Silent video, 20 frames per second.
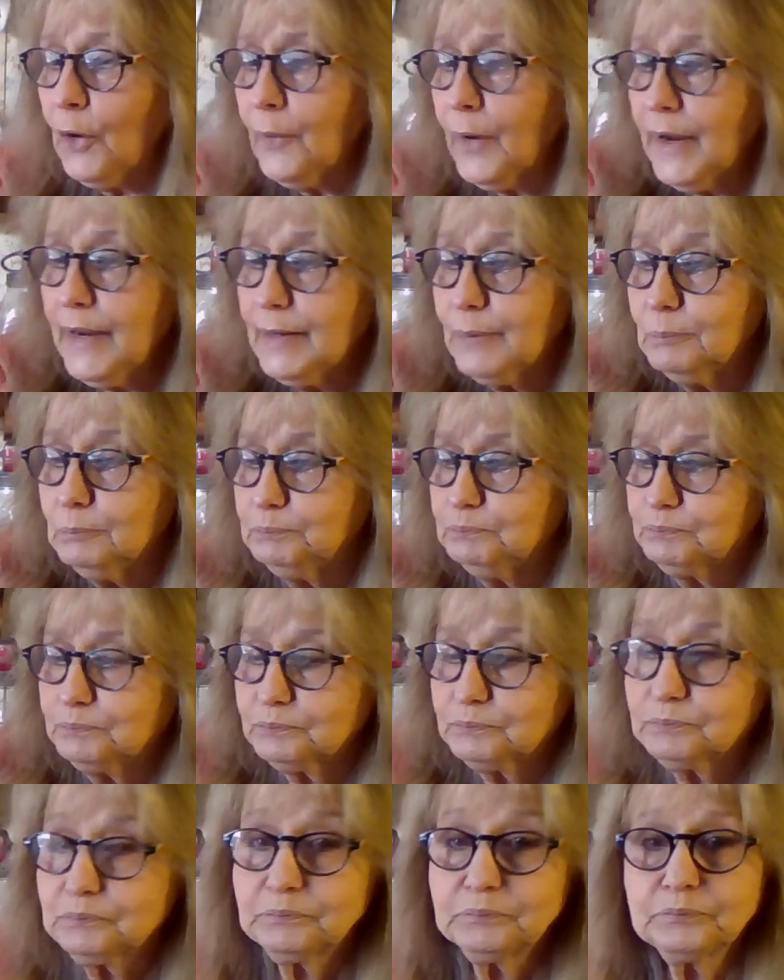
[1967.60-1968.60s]
All right,
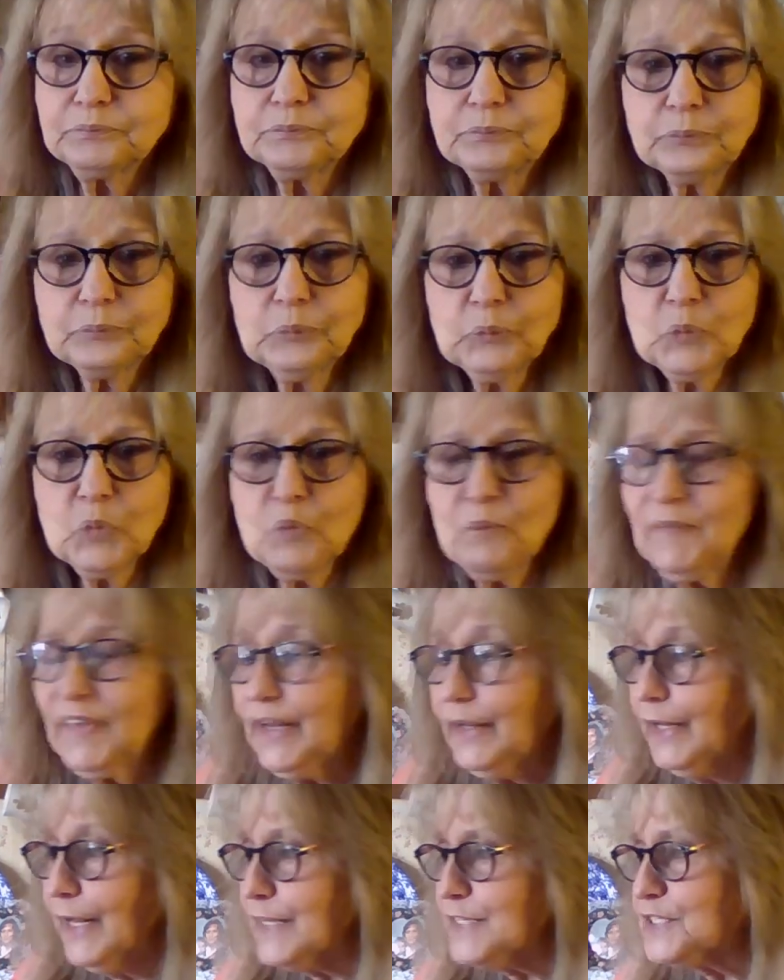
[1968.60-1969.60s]

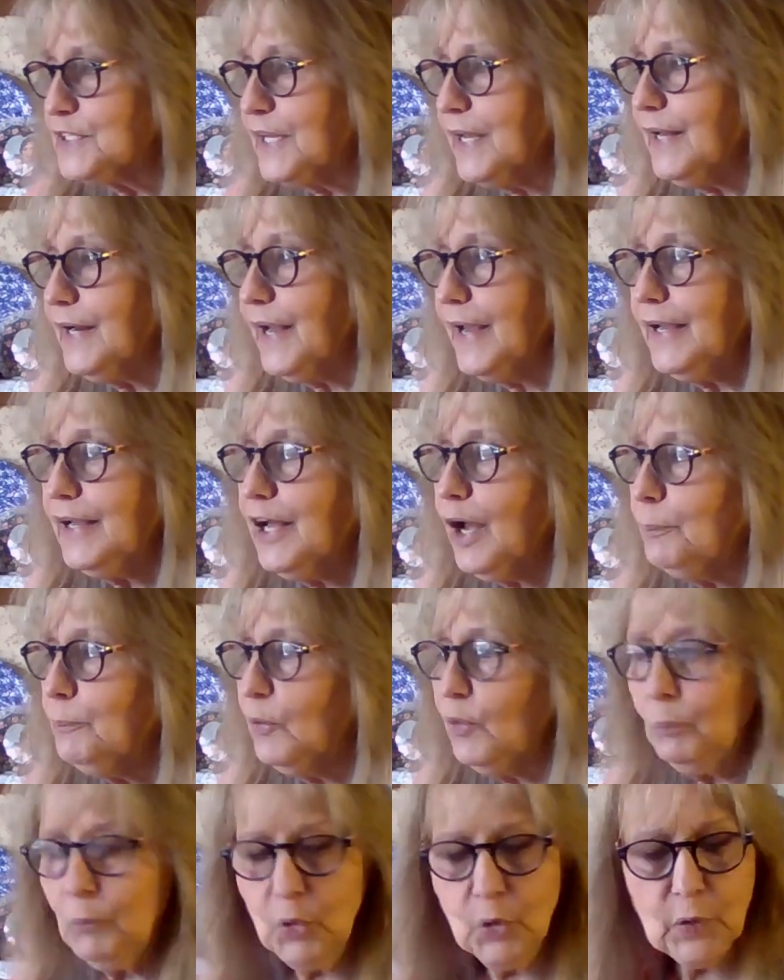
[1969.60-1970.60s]
let's get a
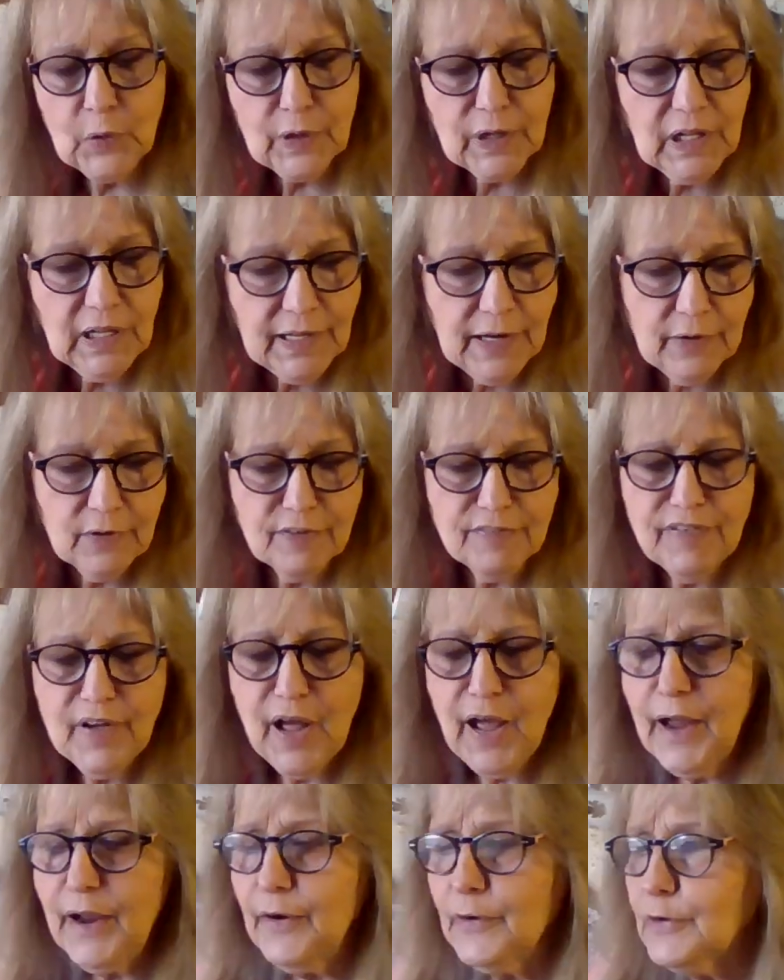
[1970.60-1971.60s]
couple more
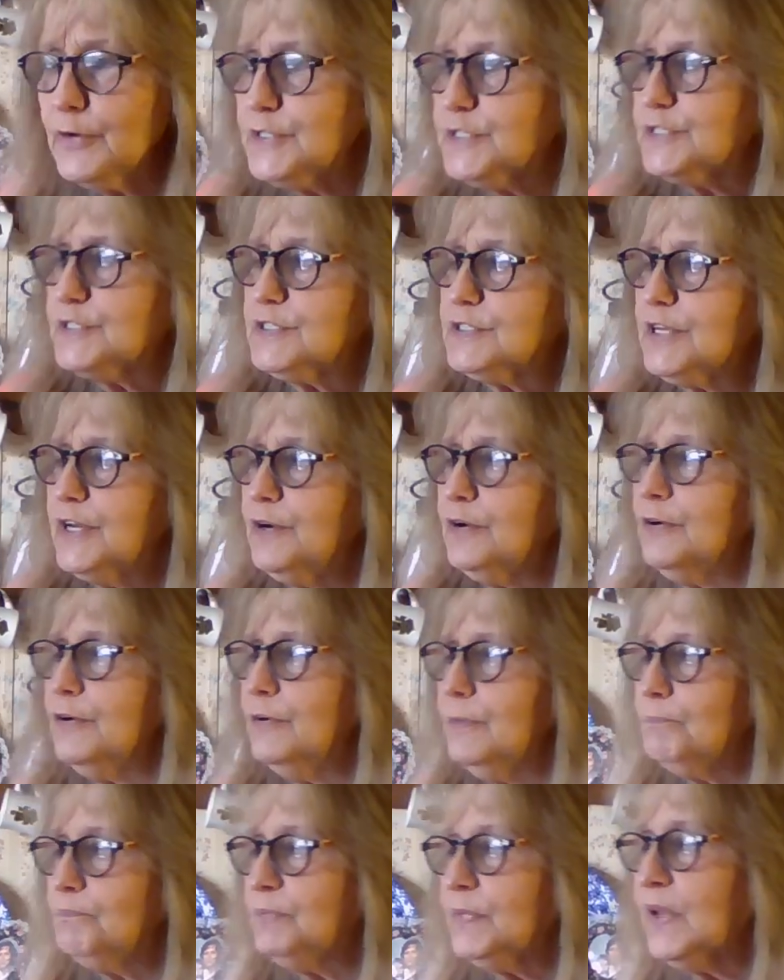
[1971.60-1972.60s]
clarifiers
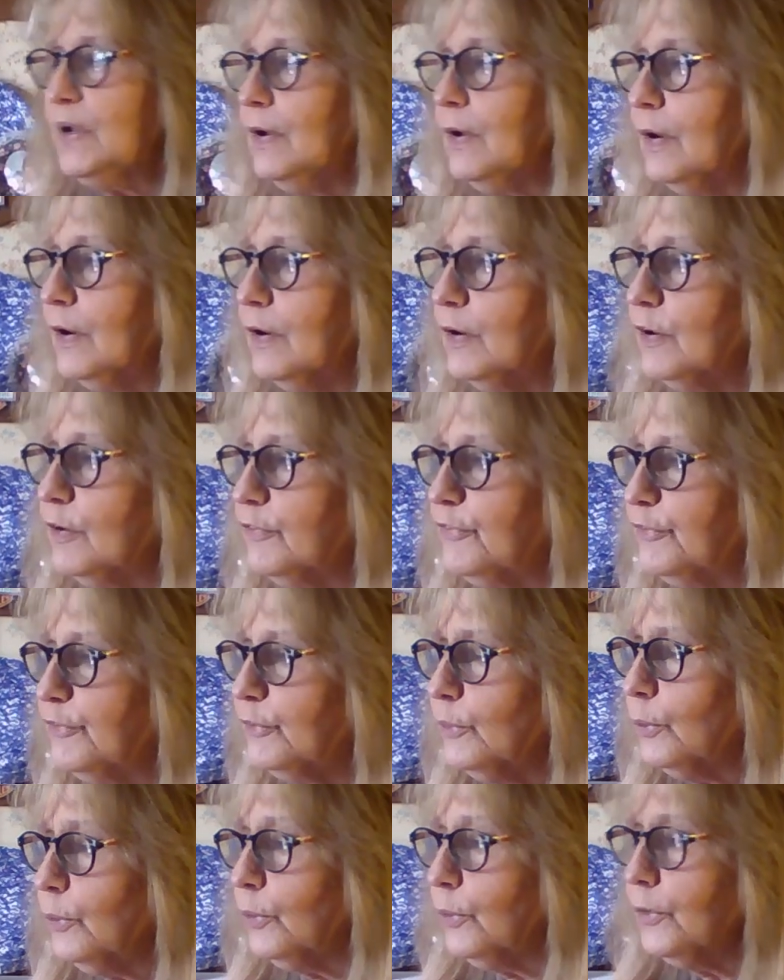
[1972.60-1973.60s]
here
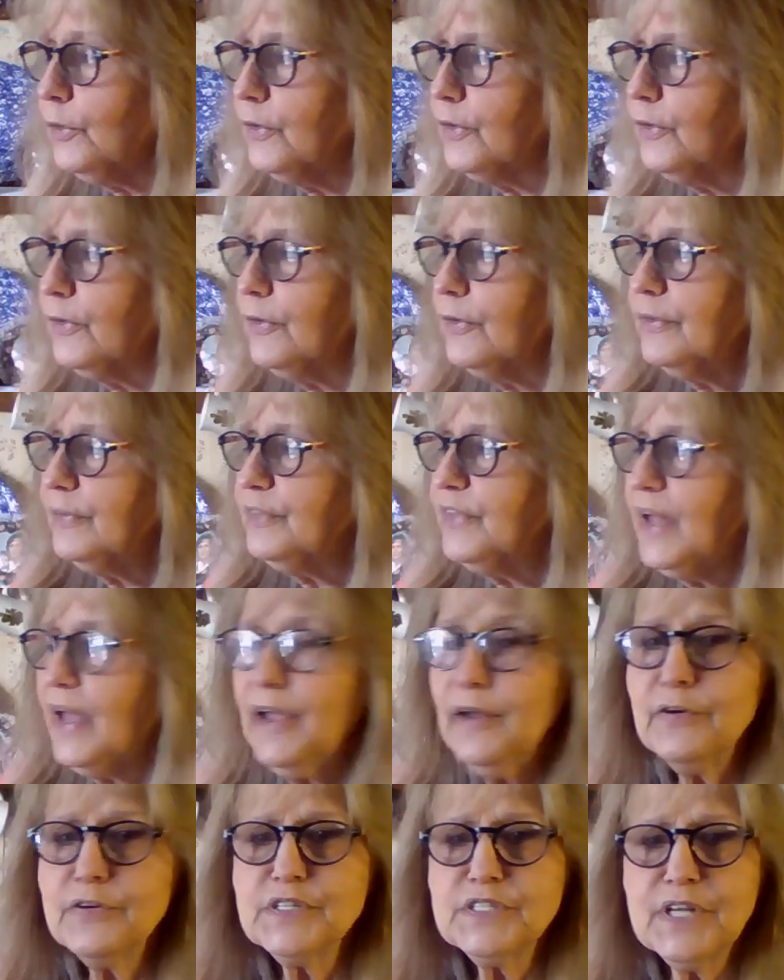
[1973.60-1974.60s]
for the
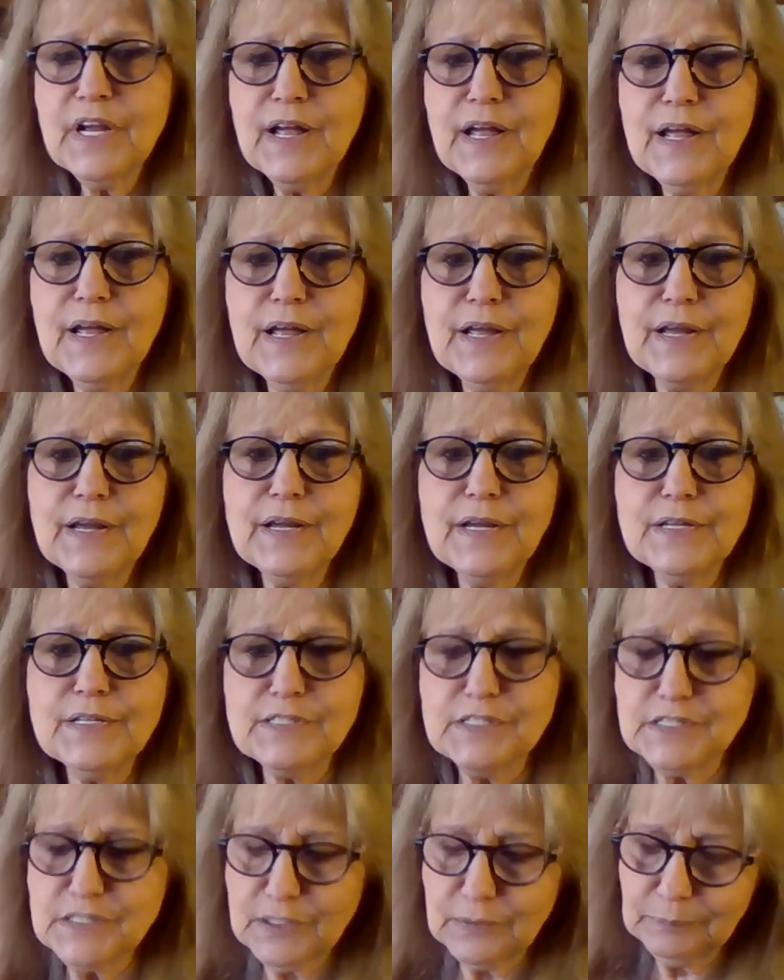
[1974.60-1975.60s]
air
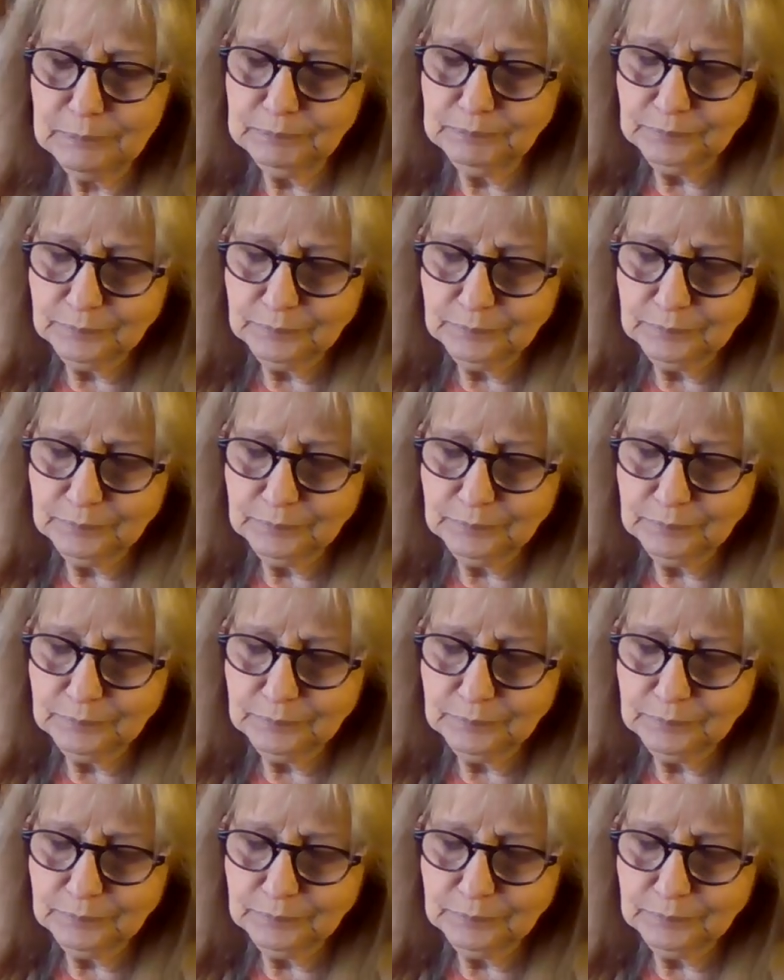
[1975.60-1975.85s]
signs.